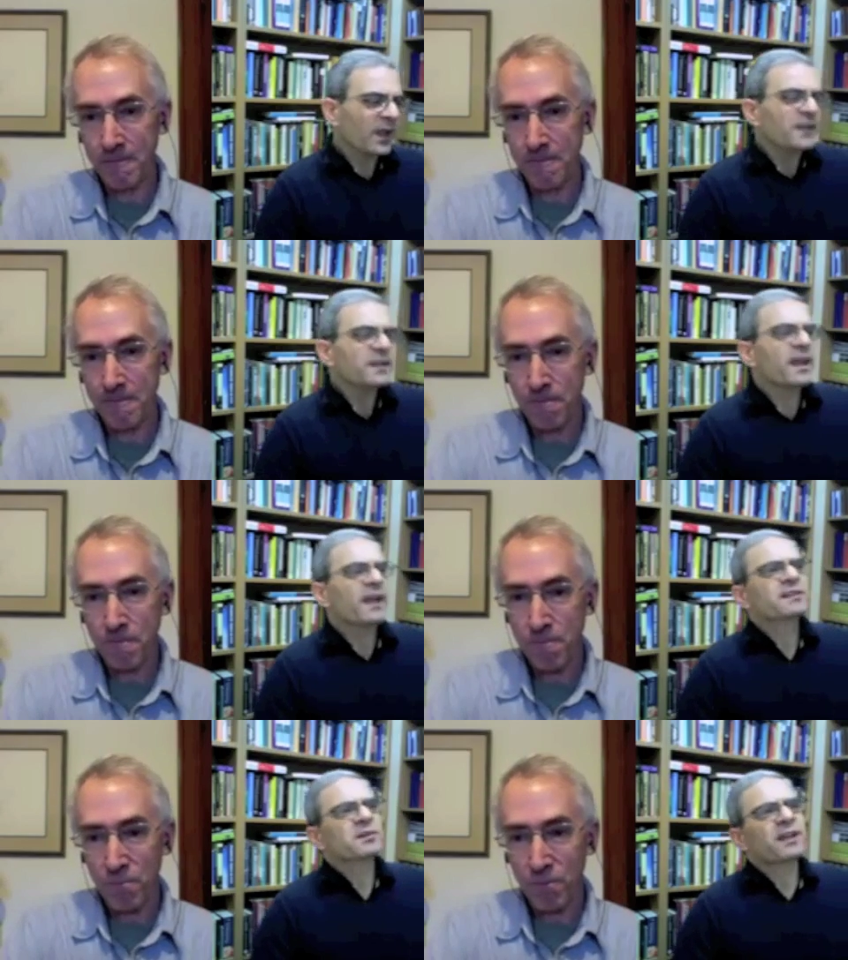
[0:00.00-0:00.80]
Speaker 1: Yeah,
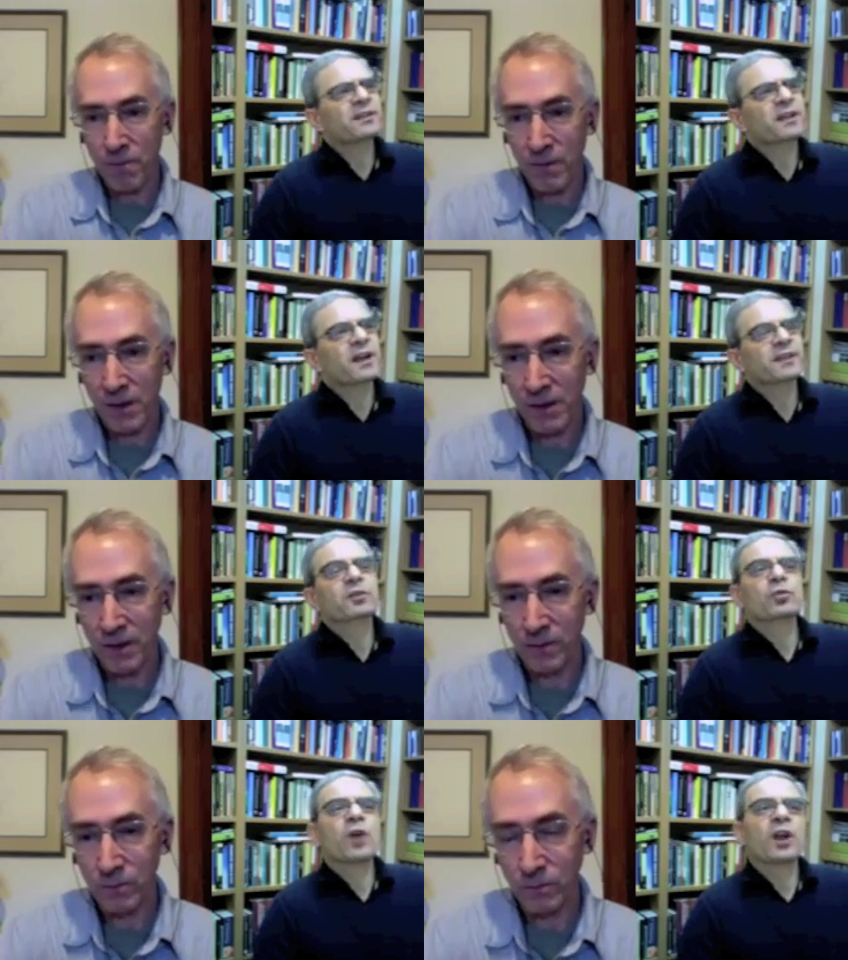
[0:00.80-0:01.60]
so another kind of
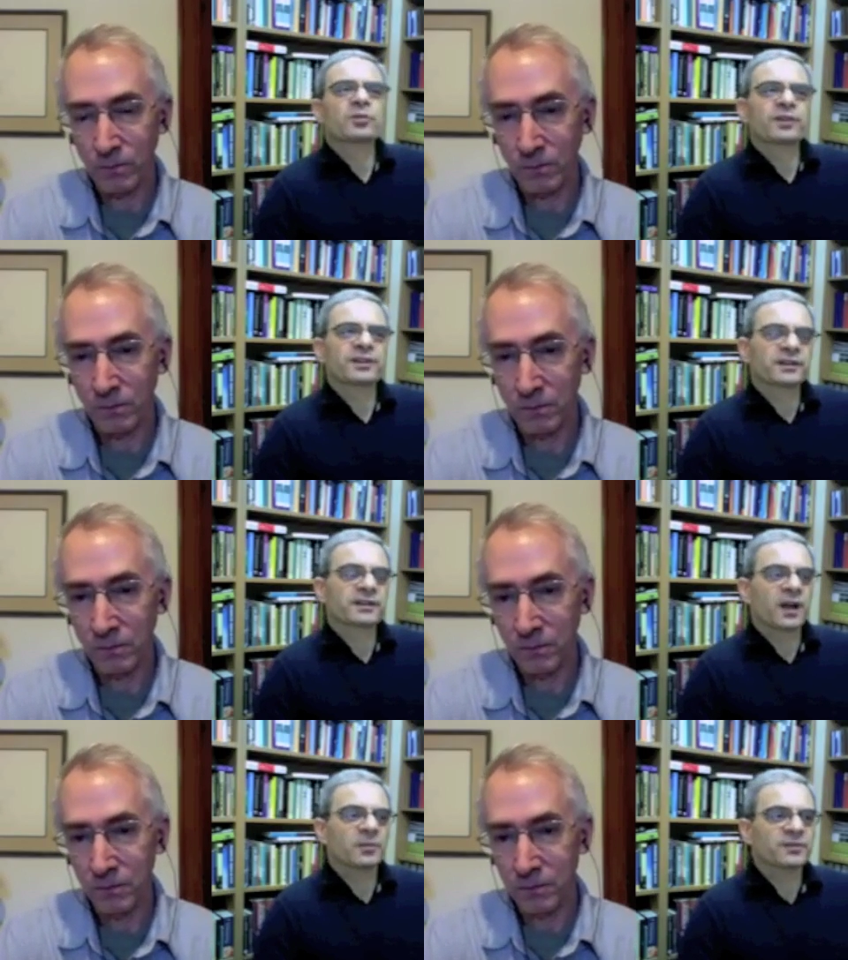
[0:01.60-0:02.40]
corollary that
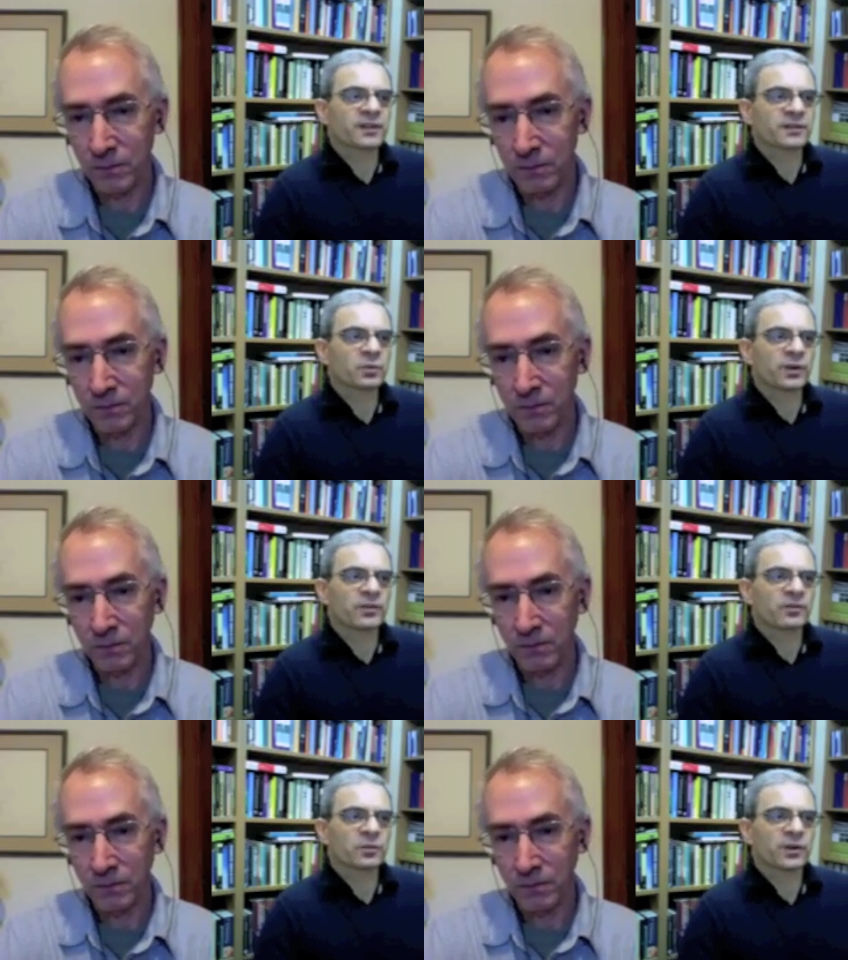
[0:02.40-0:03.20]
comes in
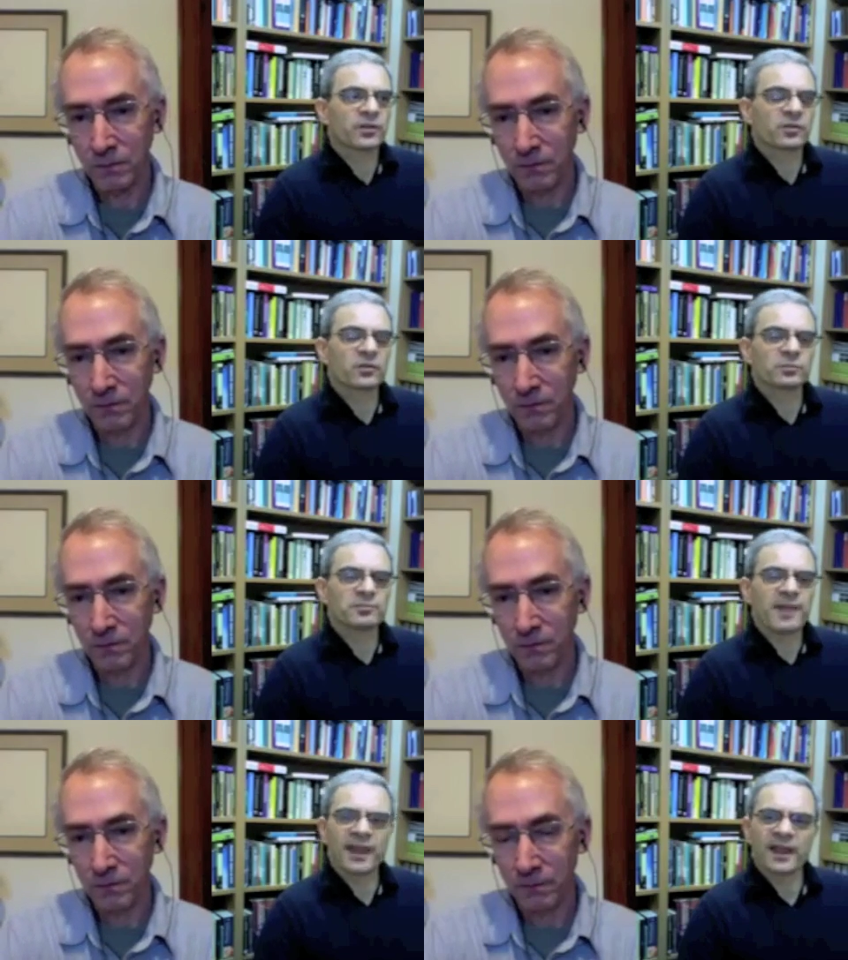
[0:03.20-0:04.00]
with with
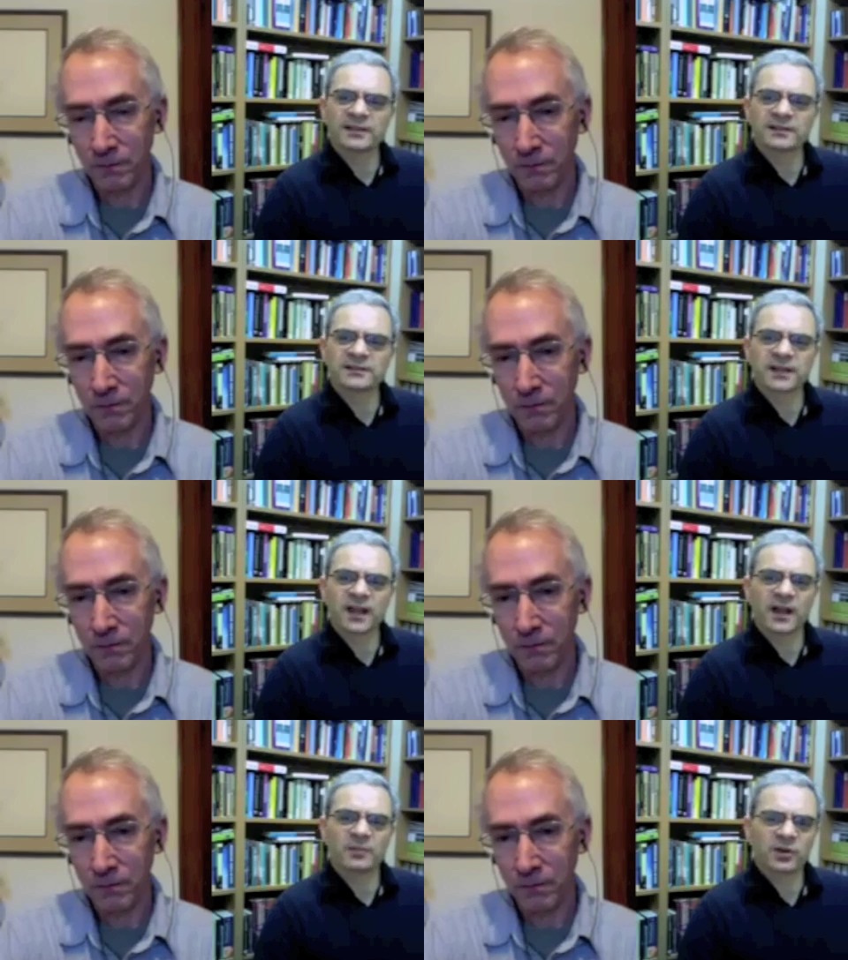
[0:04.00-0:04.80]
Mayr's uh,